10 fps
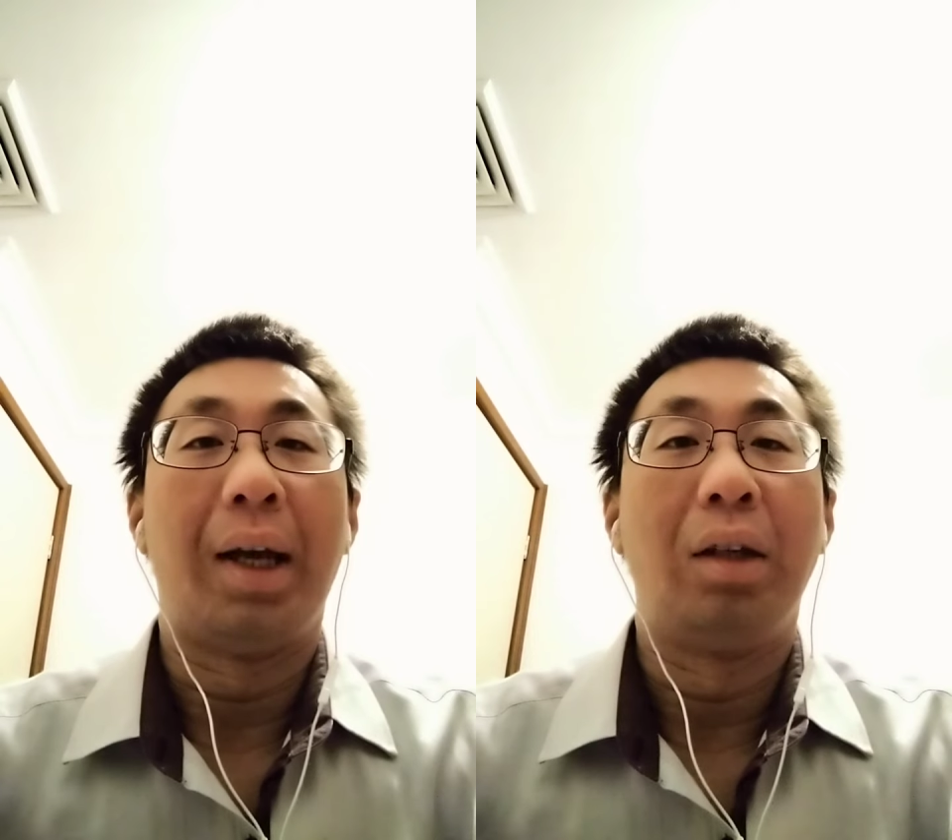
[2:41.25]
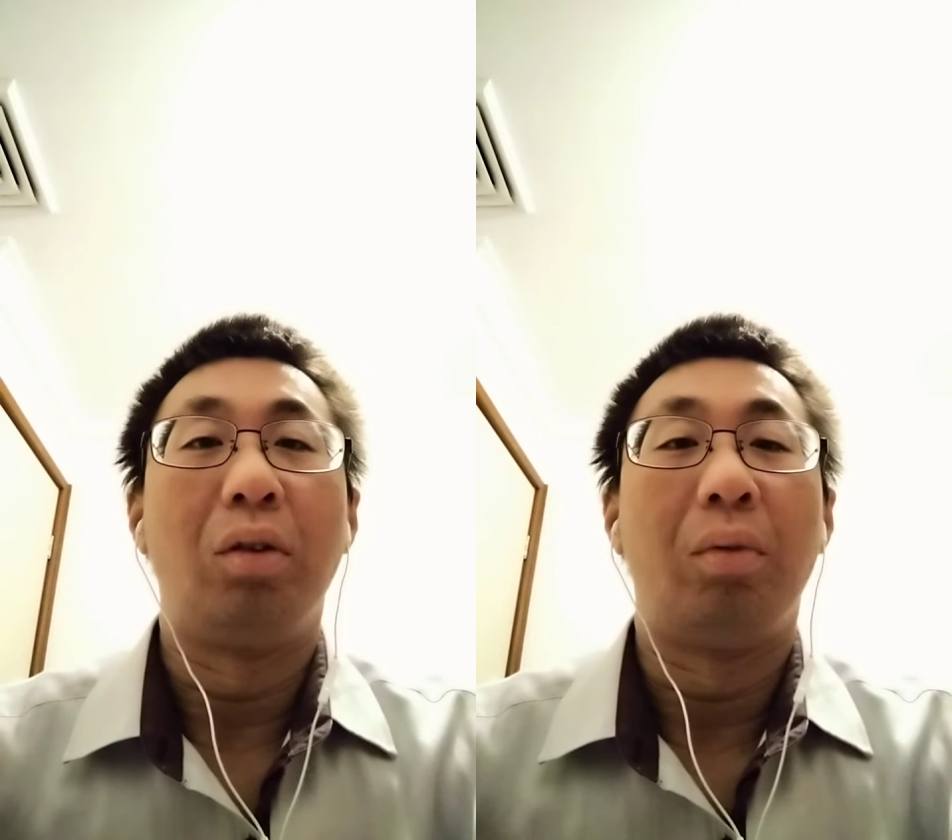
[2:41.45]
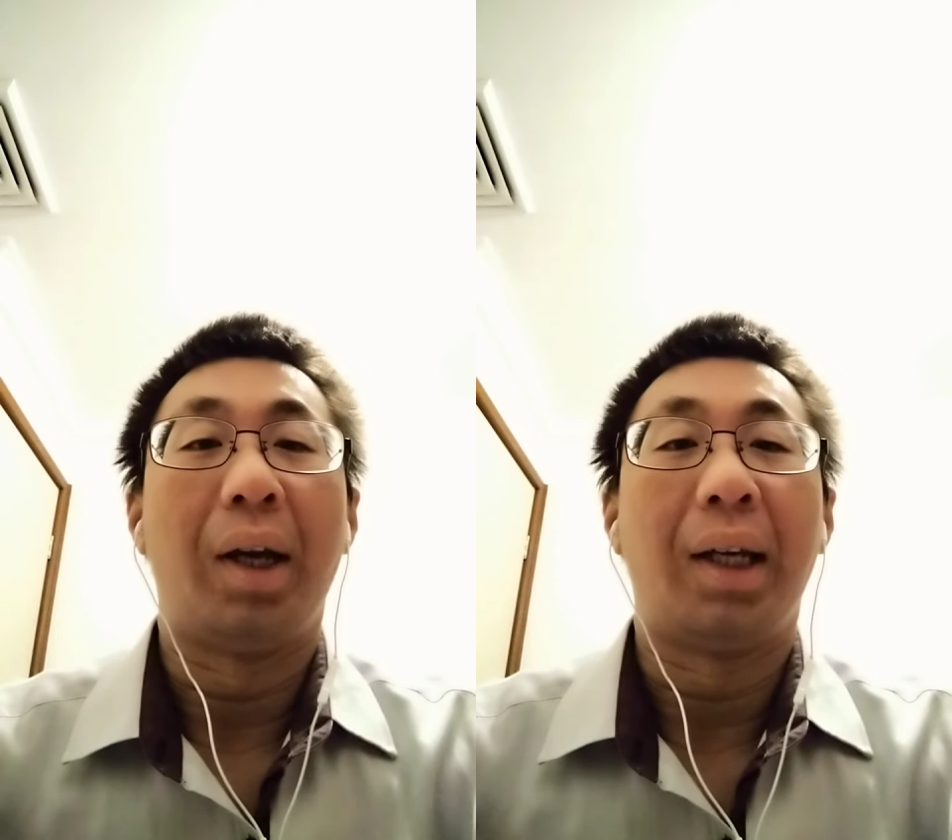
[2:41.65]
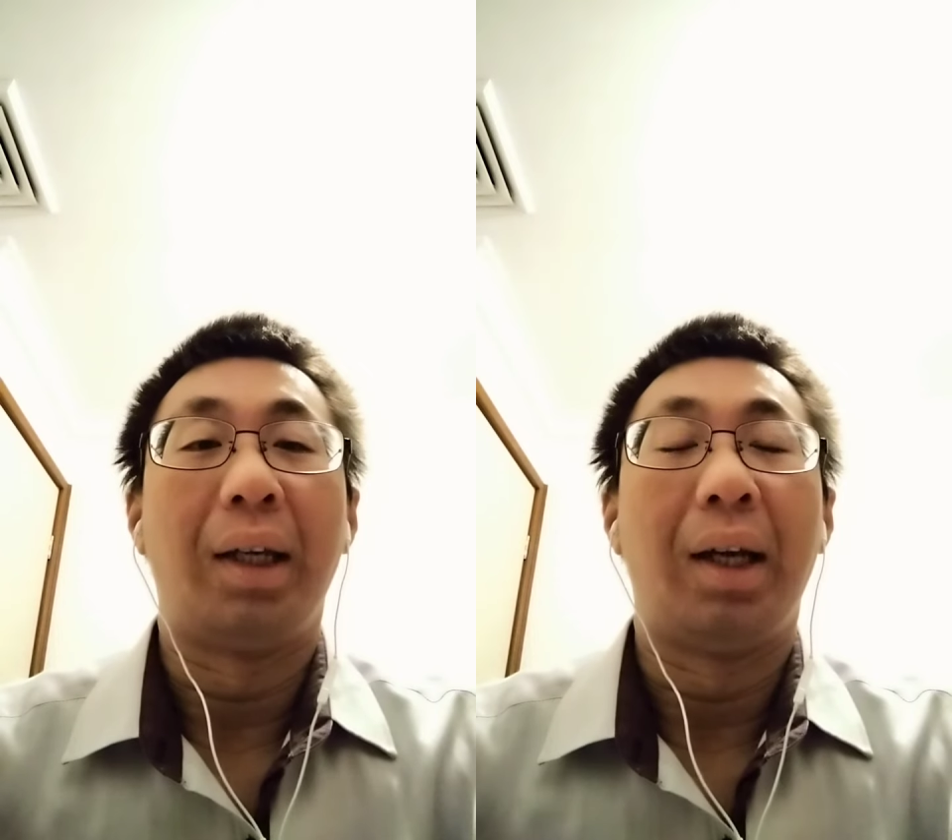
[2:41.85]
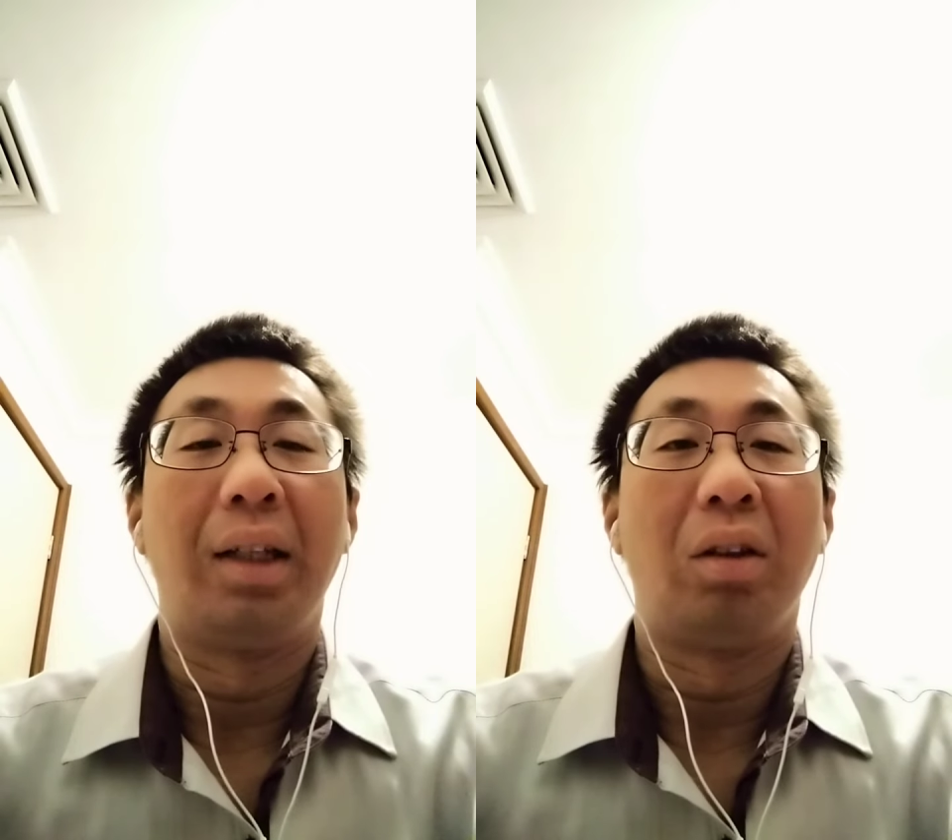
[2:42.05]
and to RACI
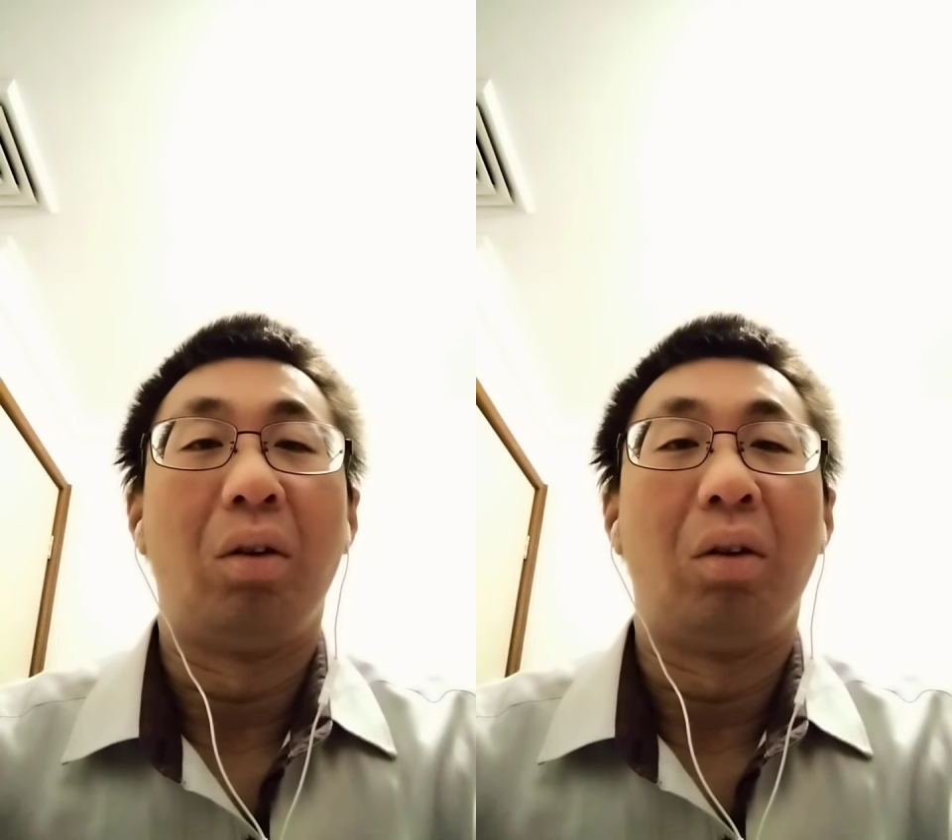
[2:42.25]
as an